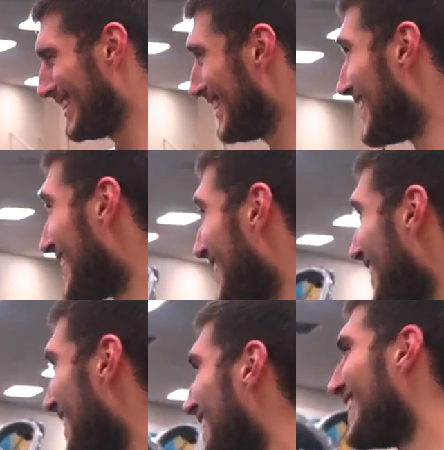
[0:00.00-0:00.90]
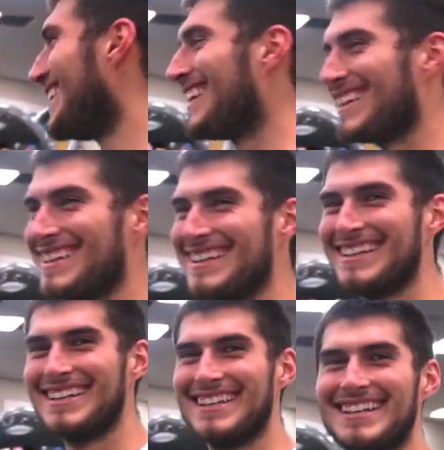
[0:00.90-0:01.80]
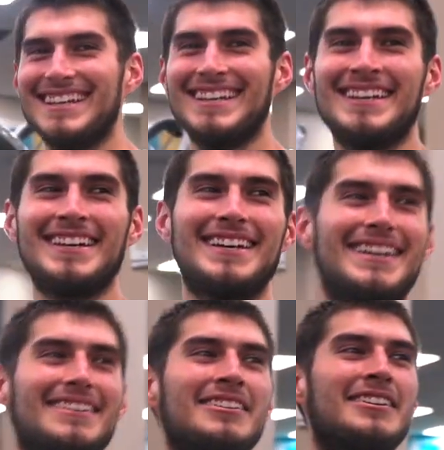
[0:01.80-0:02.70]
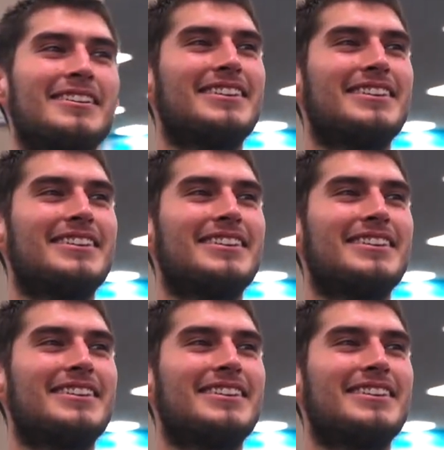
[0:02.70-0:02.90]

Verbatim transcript: If it was you and Lawrence, shh, jeez.